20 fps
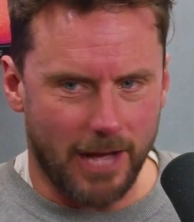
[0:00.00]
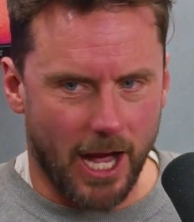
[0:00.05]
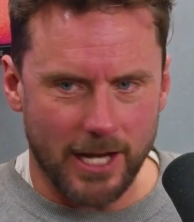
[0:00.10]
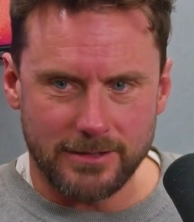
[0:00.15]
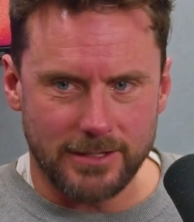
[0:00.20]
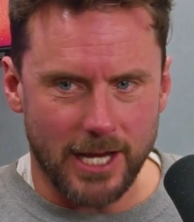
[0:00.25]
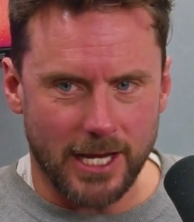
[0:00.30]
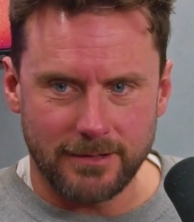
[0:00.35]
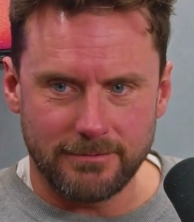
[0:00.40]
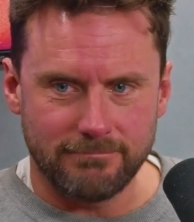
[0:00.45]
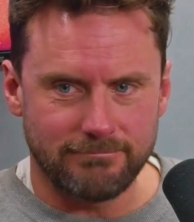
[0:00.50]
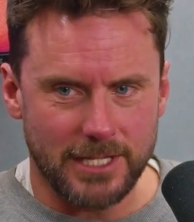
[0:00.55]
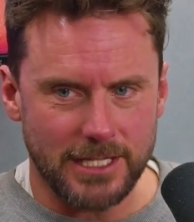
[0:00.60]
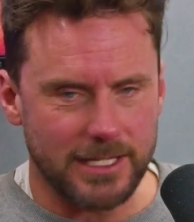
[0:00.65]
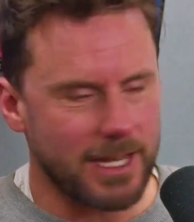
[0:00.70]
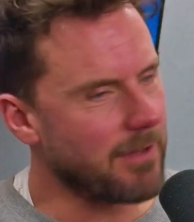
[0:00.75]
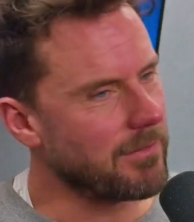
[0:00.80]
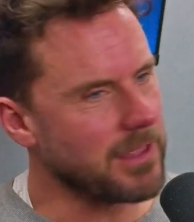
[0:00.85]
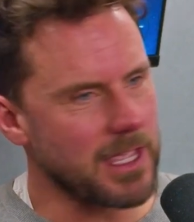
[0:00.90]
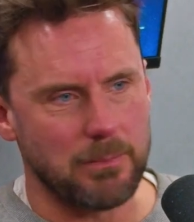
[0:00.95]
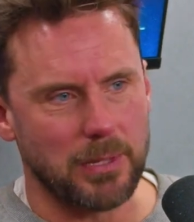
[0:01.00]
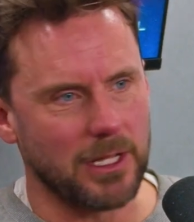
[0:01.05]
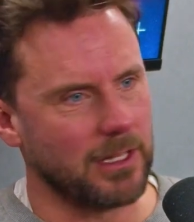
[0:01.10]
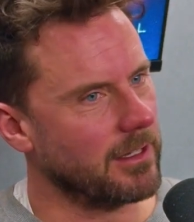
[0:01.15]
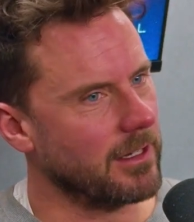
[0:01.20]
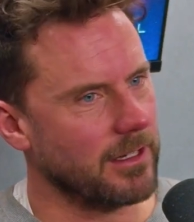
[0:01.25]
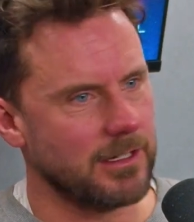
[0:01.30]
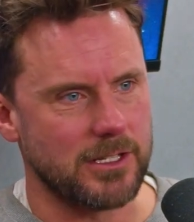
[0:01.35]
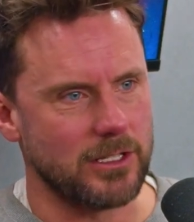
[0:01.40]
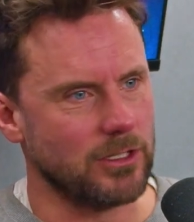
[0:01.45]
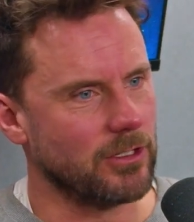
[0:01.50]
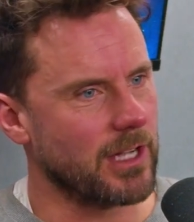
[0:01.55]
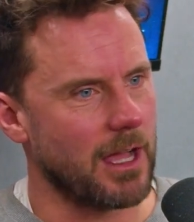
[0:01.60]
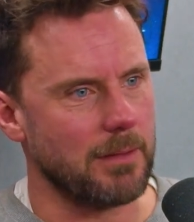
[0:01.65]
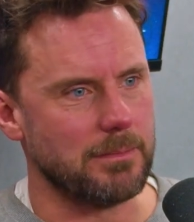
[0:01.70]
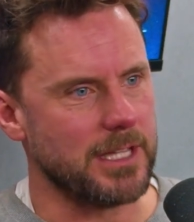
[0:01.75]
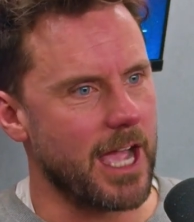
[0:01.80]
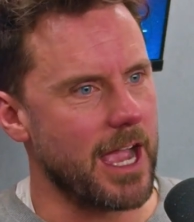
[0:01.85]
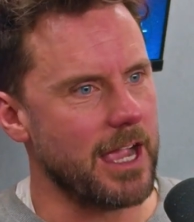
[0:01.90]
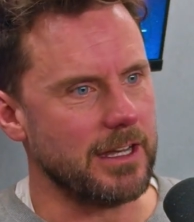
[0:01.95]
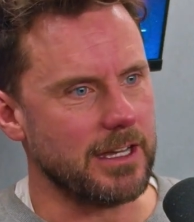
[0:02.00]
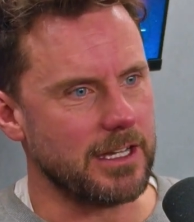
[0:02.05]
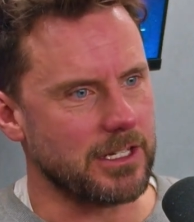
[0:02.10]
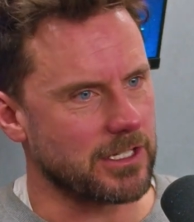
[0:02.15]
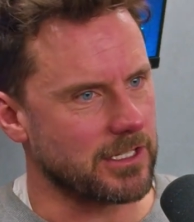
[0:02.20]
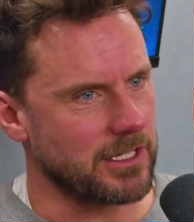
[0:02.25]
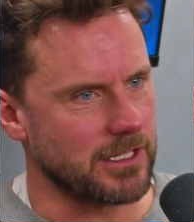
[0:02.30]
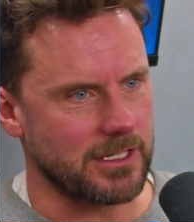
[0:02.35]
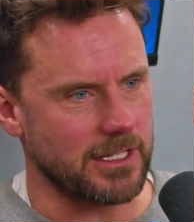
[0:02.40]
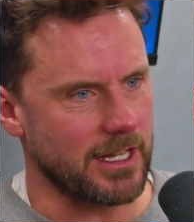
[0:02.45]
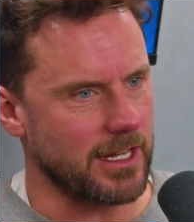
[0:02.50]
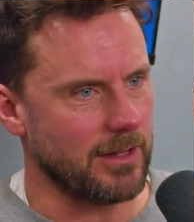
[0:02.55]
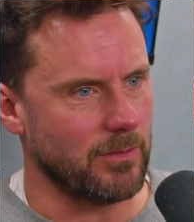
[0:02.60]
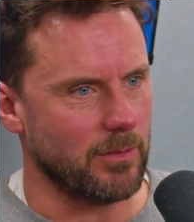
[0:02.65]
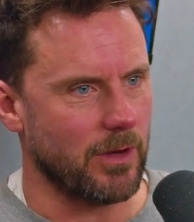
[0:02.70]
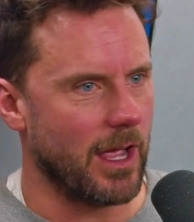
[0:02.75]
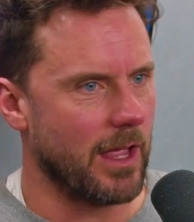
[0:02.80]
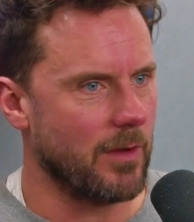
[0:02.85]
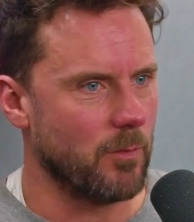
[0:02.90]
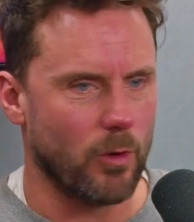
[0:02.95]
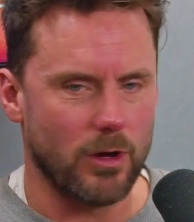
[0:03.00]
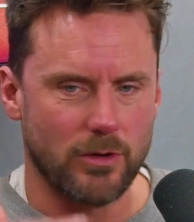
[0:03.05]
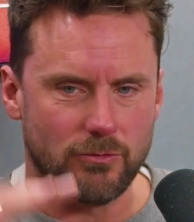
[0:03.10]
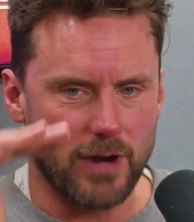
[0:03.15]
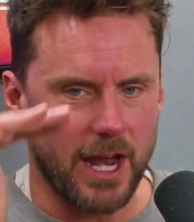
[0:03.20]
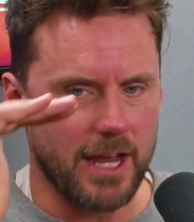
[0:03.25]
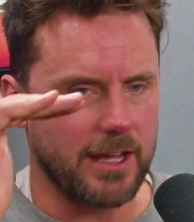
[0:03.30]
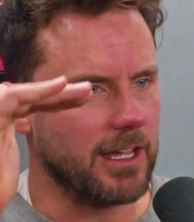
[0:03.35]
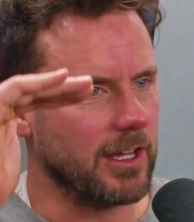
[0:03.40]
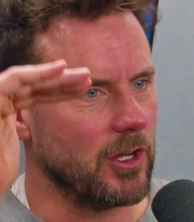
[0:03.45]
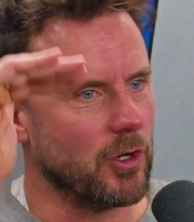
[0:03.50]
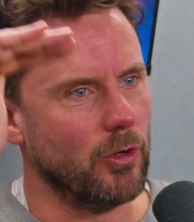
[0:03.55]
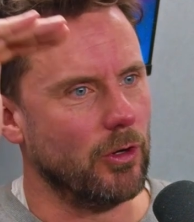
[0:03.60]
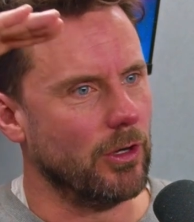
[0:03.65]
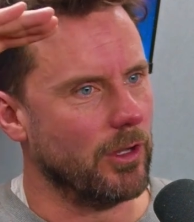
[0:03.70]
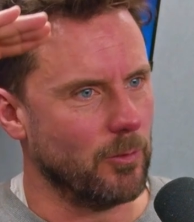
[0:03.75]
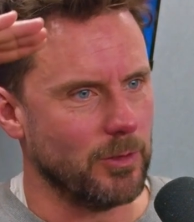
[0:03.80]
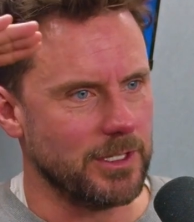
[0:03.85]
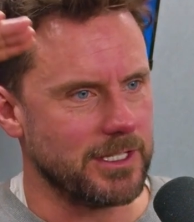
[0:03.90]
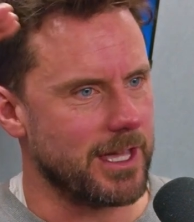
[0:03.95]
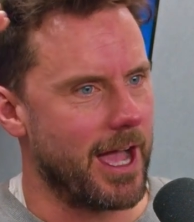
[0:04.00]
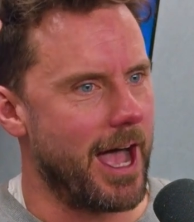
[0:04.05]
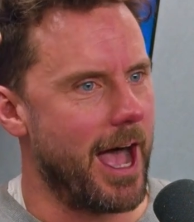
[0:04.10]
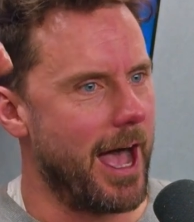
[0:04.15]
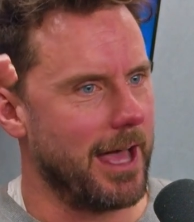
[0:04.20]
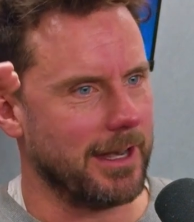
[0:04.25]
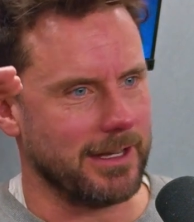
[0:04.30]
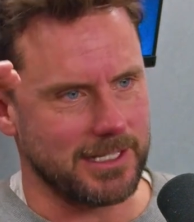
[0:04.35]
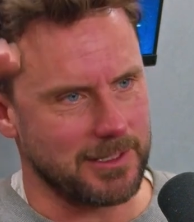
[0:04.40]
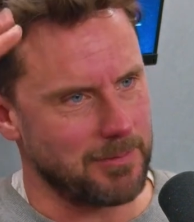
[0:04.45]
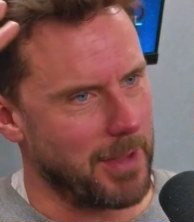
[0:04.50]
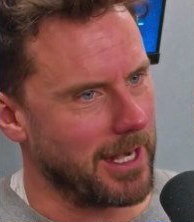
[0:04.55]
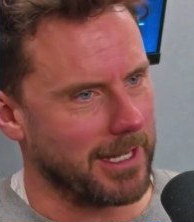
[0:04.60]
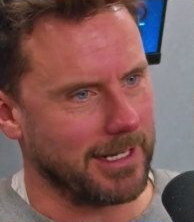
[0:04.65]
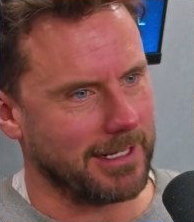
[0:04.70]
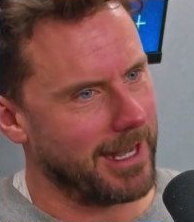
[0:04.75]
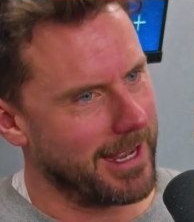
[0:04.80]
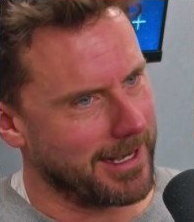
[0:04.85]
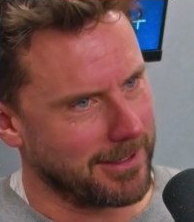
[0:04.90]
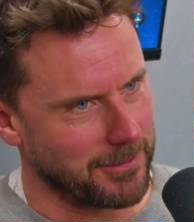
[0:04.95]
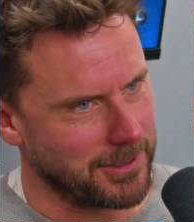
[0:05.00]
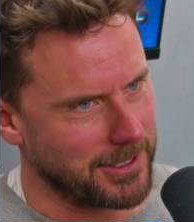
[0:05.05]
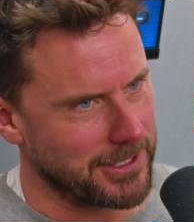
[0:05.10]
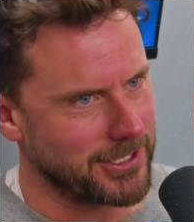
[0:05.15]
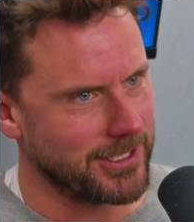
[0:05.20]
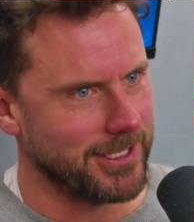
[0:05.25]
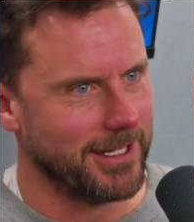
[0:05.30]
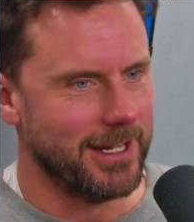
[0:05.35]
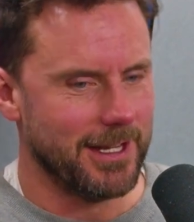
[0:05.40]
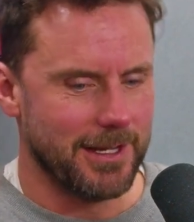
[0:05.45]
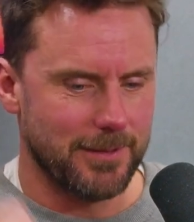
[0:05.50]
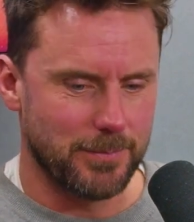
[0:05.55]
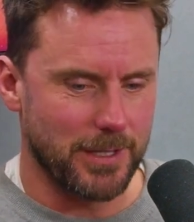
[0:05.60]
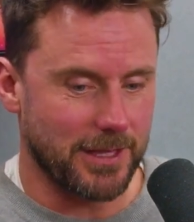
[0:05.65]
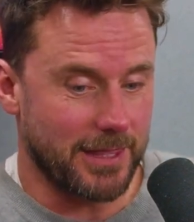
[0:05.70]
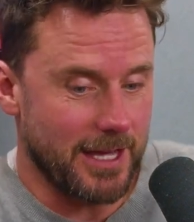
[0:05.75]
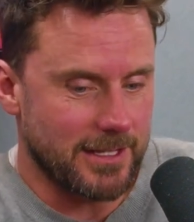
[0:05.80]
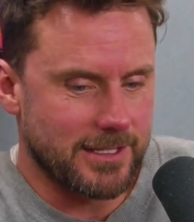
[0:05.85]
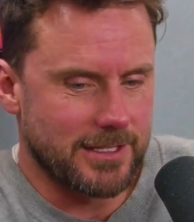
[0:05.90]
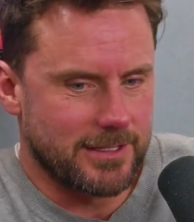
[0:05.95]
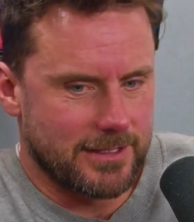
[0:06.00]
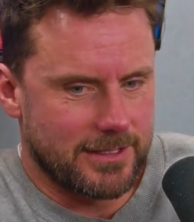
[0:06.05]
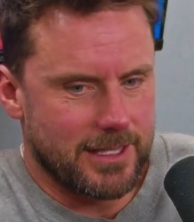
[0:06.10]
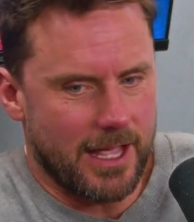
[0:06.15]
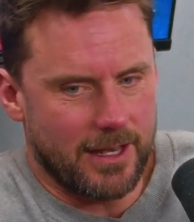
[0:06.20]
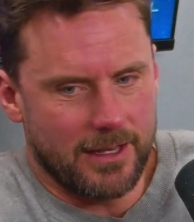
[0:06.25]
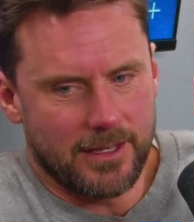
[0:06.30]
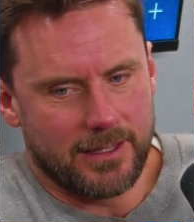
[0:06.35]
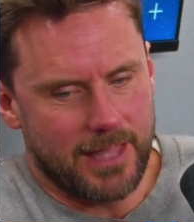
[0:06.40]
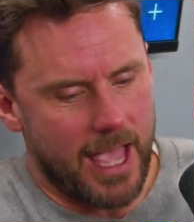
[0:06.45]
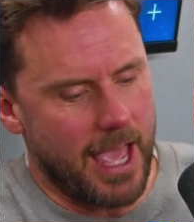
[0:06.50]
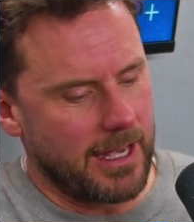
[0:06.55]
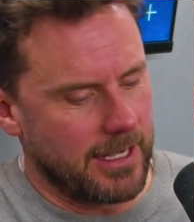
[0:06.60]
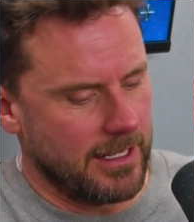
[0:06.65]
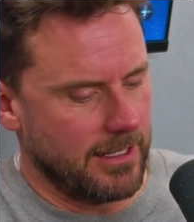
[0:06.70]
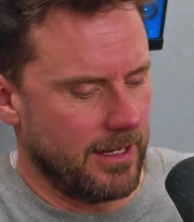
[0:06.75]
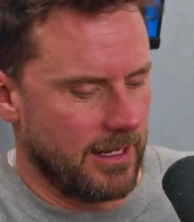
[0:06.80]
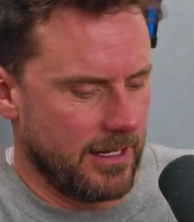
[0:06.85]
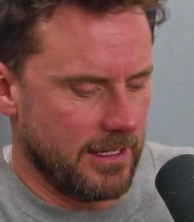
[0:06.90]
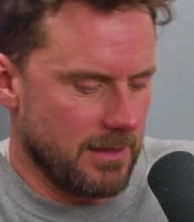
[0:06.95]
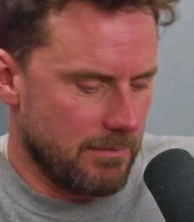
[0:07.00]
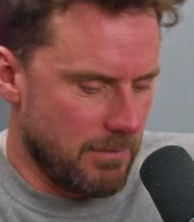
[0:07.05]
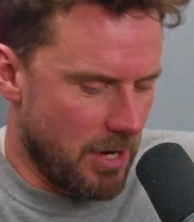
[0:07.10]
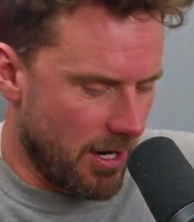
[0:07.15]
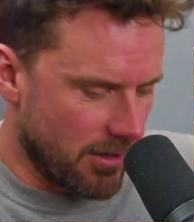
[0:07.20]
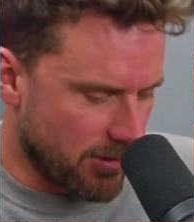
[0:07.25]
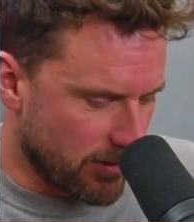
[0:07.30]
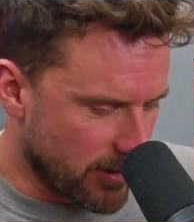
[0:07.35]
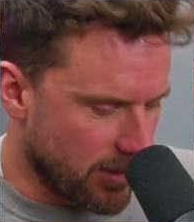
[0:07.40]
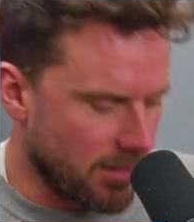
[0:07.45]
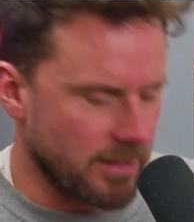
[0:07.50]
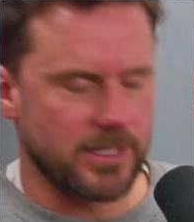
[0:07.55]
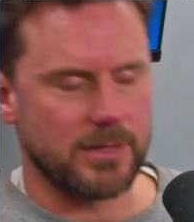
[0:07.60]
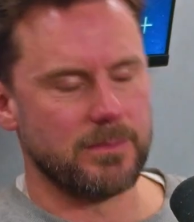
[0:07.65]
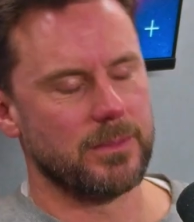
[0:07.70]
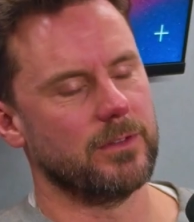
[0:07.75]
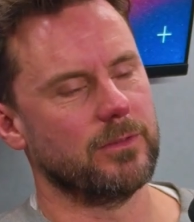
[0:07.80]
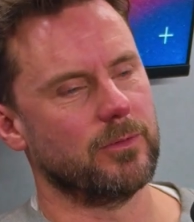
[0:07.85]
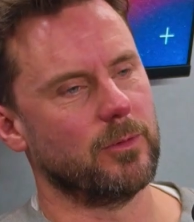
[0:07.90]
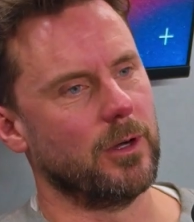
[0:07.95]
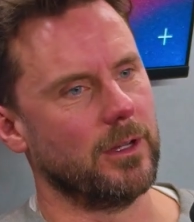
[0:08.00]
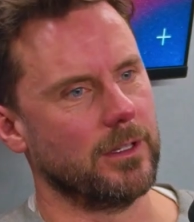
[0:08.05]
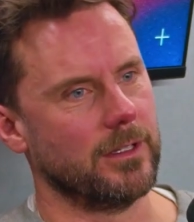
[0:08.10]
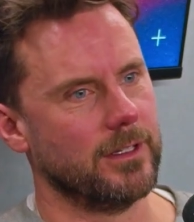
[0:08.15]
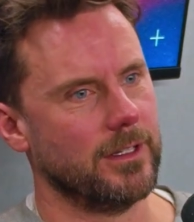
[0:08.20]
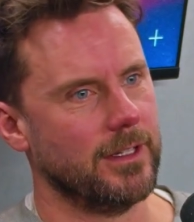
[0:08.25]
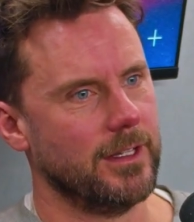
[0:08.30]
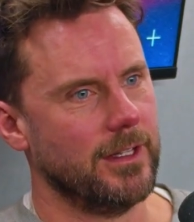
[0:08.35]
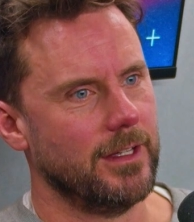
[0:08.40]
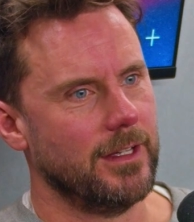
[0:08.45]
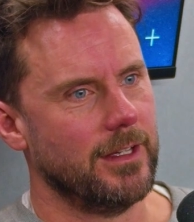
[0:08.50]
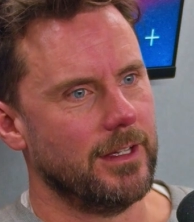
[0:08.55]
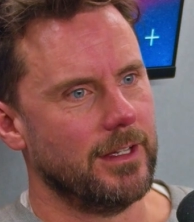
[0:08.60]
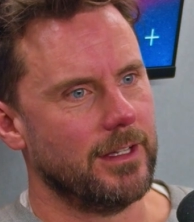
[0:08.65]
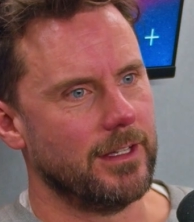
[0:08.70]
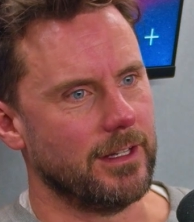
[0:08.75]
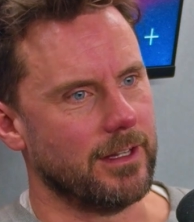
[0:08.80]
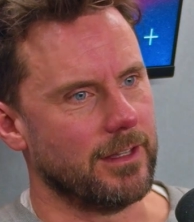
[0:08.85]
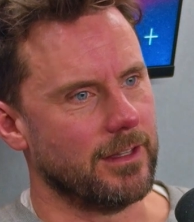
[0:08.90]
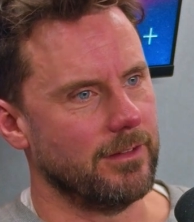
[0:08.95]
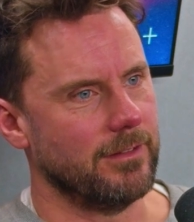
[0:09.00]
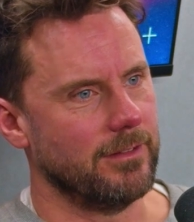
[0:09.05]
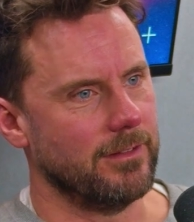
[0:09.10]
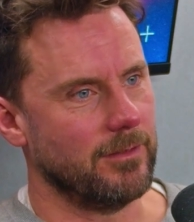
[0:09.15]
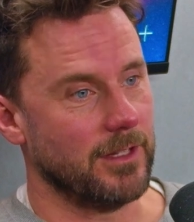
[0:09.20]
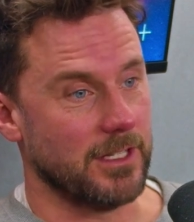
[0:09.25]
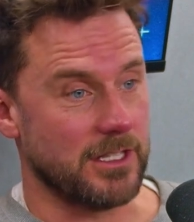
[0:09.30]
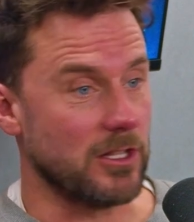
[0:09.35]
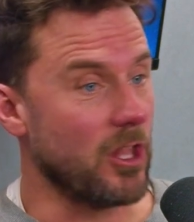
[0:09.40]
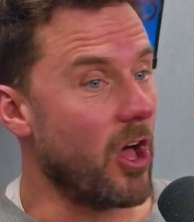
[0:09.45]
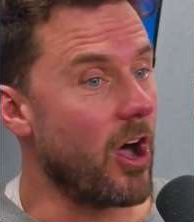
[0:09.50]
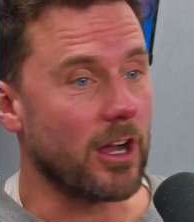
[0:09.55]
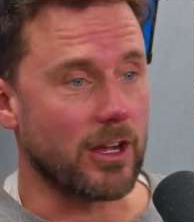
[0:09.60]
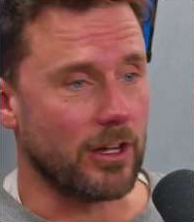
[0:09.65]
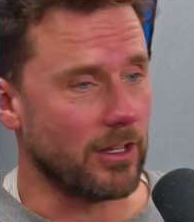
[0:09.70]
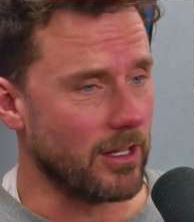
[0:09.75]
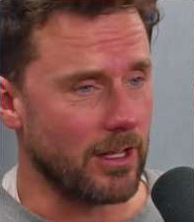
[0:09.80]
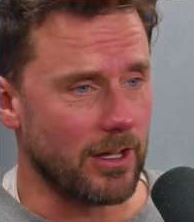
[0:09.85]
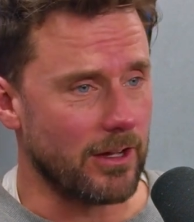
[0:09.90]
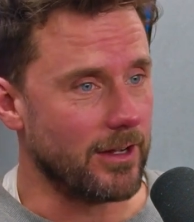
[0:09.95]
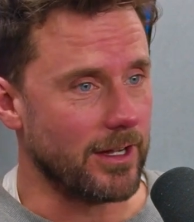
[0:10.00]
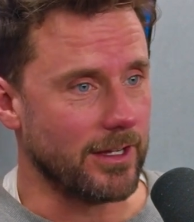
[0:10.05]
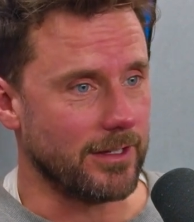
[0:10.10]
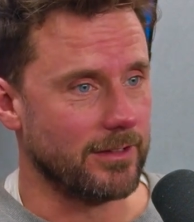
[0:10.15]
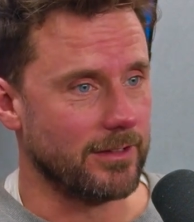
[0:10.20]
didn't have the ability to look up Danish to see in what ranking order was the hardest spelling language. But that is a microcosm of what, it's like online.